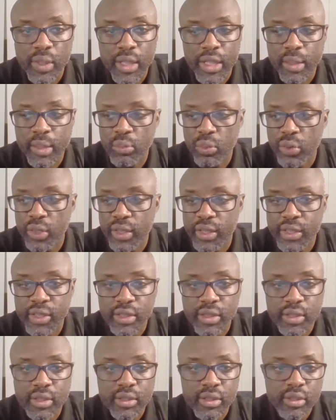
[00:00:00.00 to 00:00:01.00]
I am really
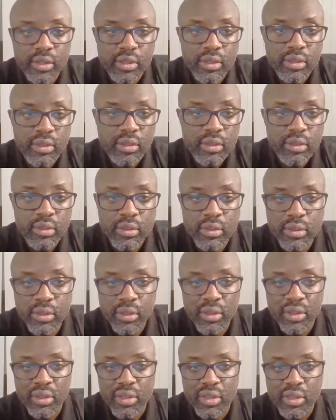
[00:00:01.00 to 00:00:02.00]
just
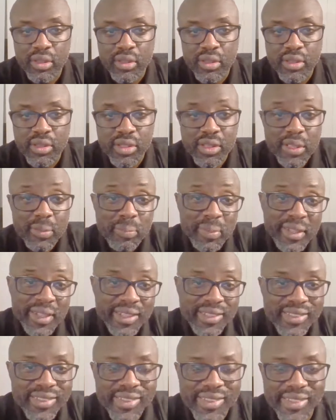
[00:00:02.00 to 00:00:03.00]

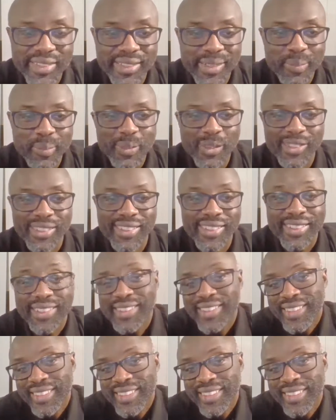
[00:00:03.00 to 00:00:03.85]
sleeping until in the morning,